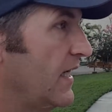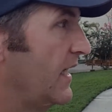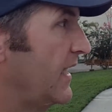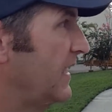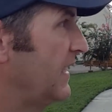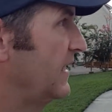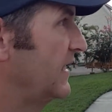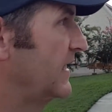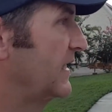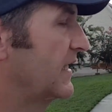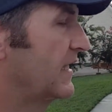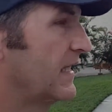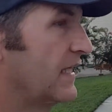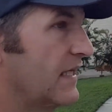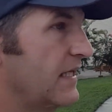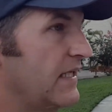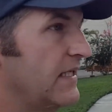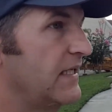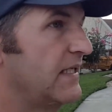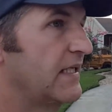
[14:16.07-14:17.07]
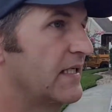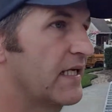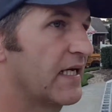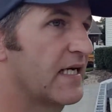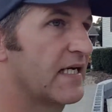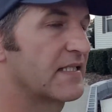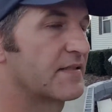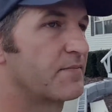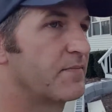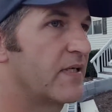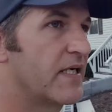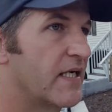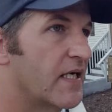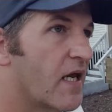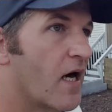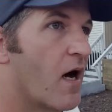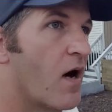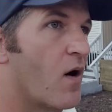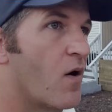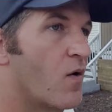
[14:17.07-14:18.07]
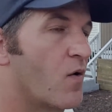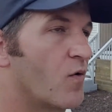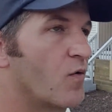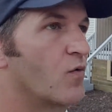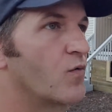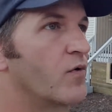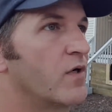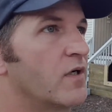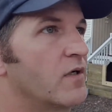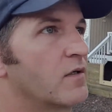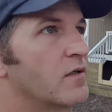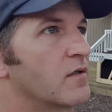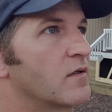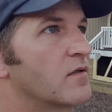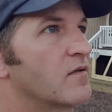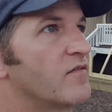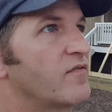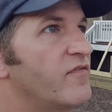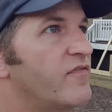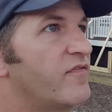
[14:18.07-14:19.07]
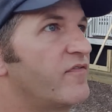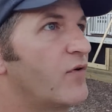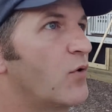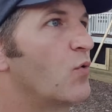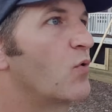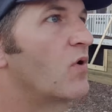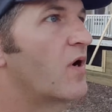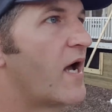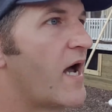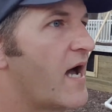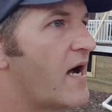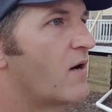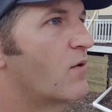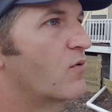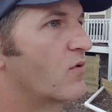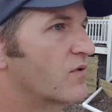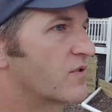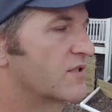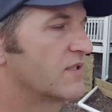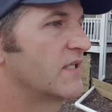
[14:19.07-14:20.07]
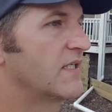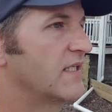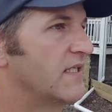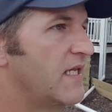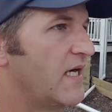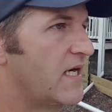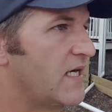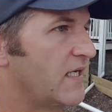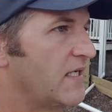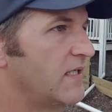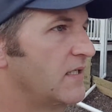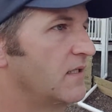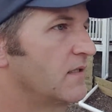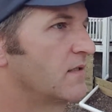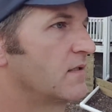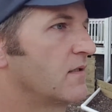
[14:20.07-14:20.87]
and it has been on 4 hours a day,